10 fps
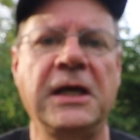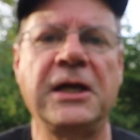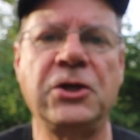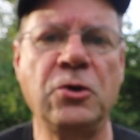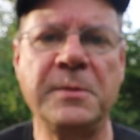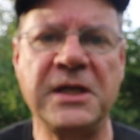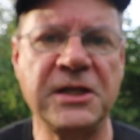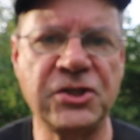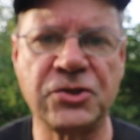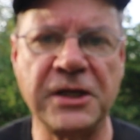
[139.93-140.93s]
in human
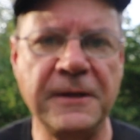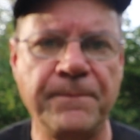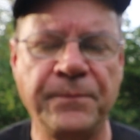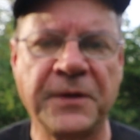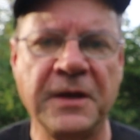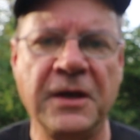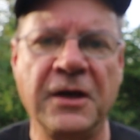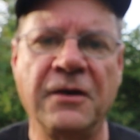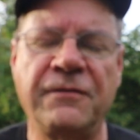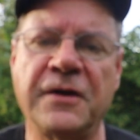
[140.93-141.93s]
history
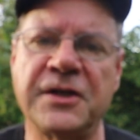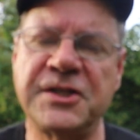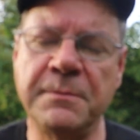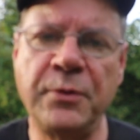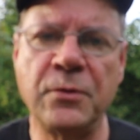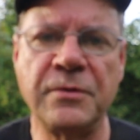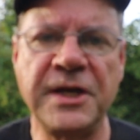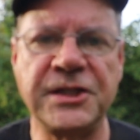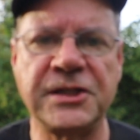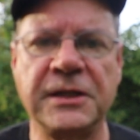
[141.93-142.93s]
for a simple
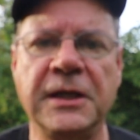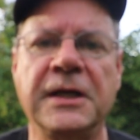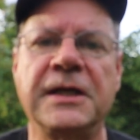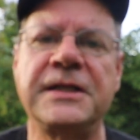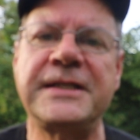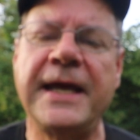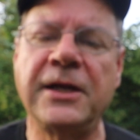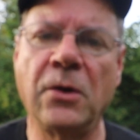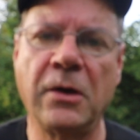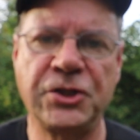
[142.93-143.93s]
reason:
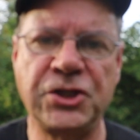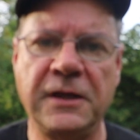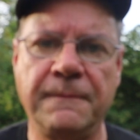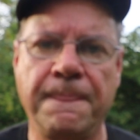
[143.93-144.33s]
technology,